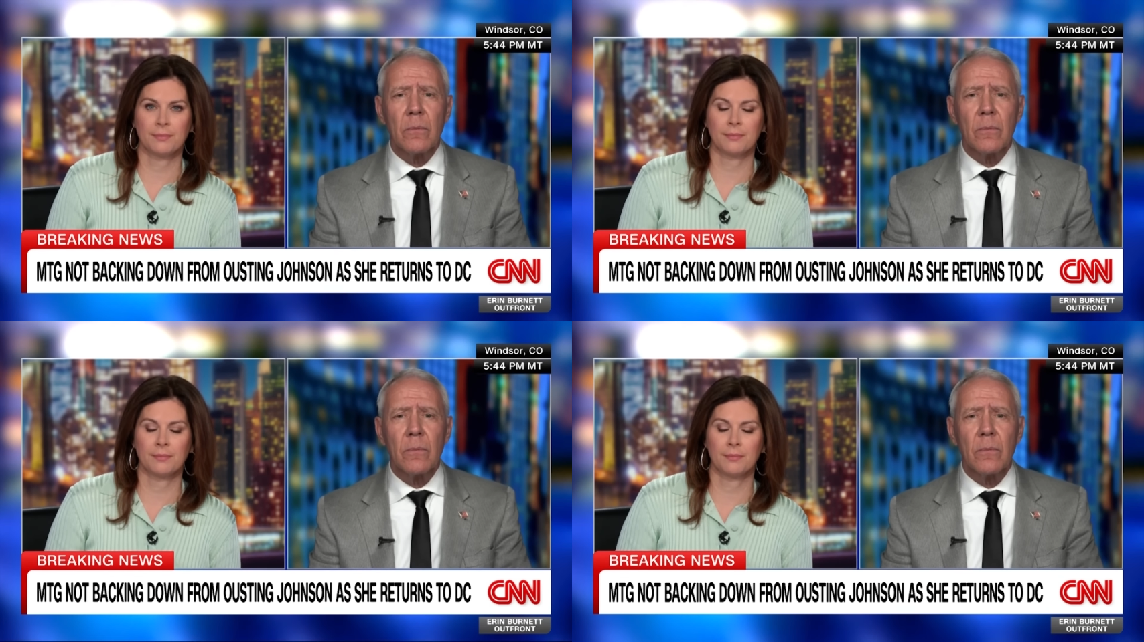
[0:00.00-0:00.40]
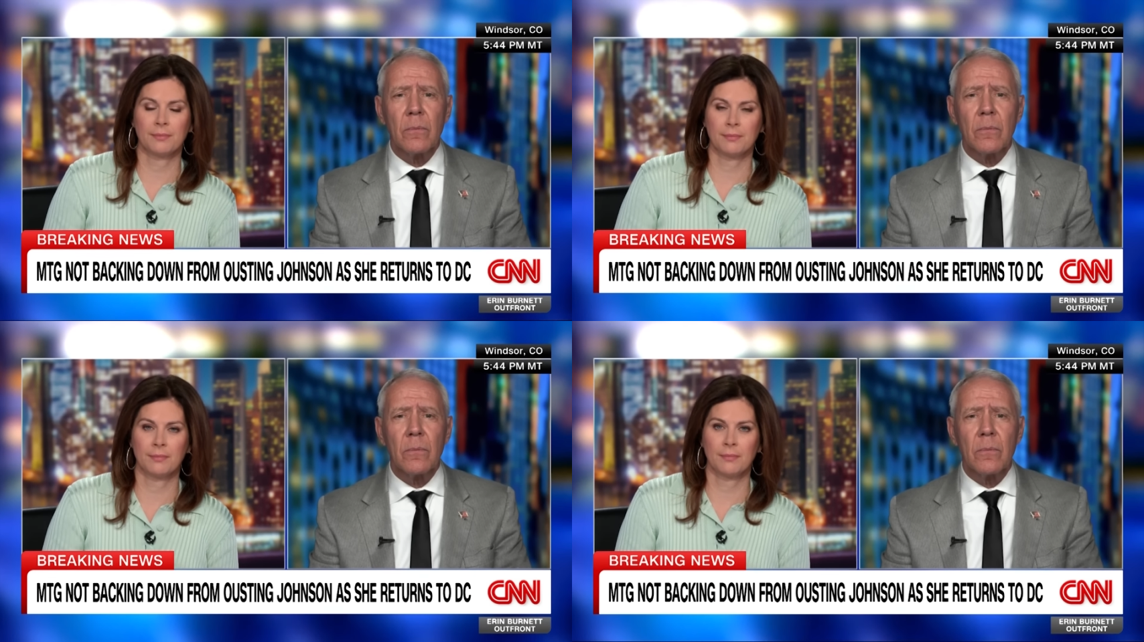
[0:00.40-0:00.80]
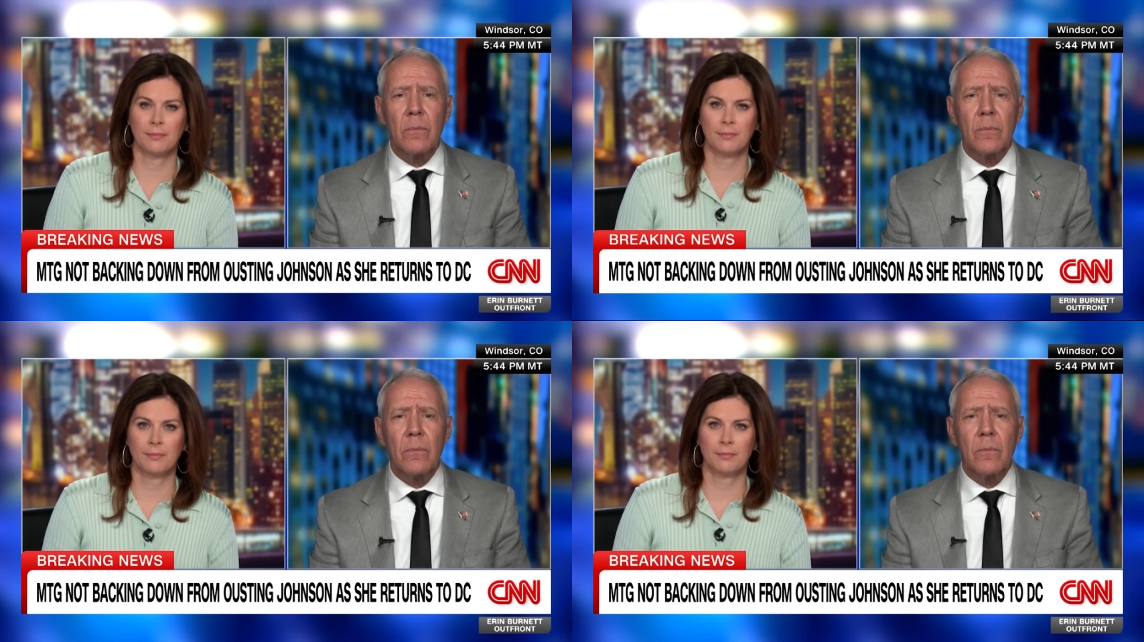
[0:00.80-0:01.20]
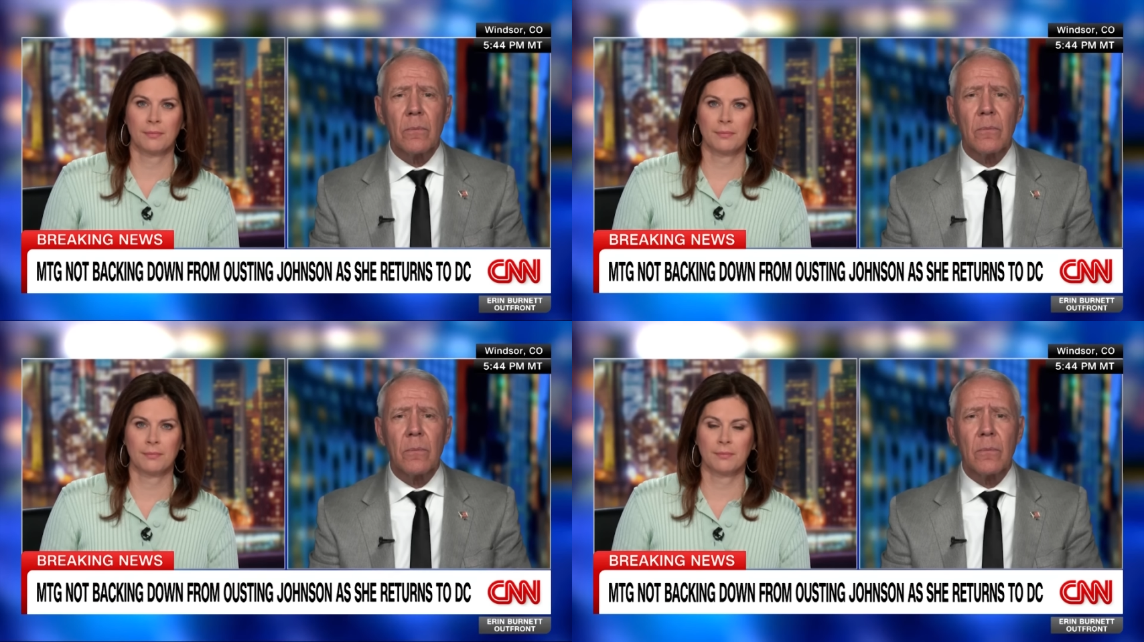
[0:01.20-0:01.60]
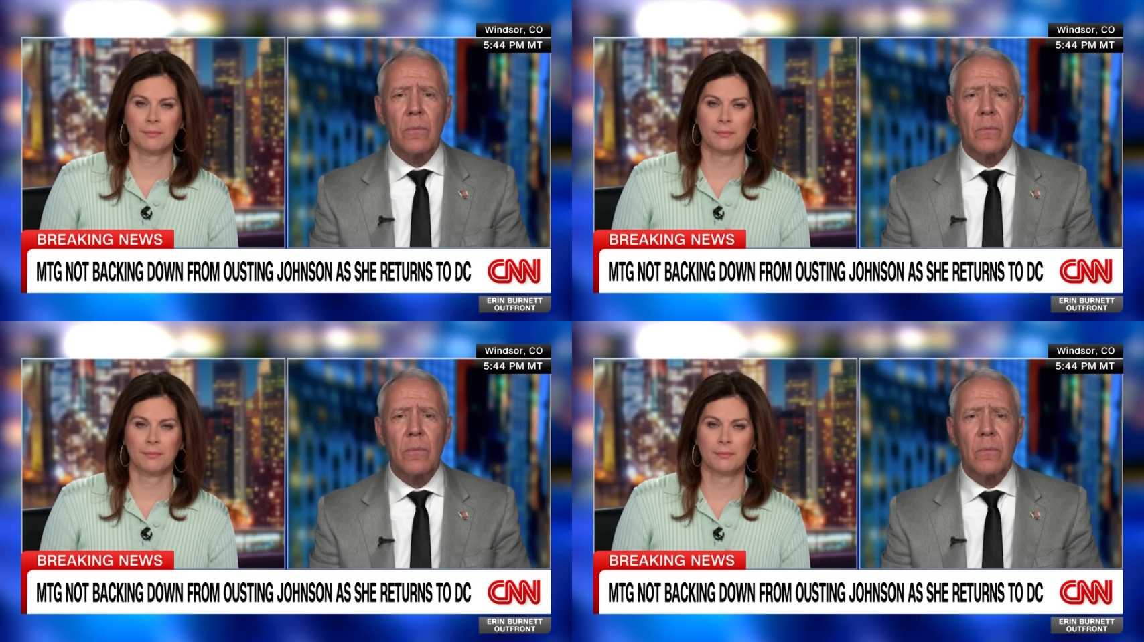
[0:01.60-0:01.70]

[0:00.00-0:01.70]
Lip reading: (no one is talking)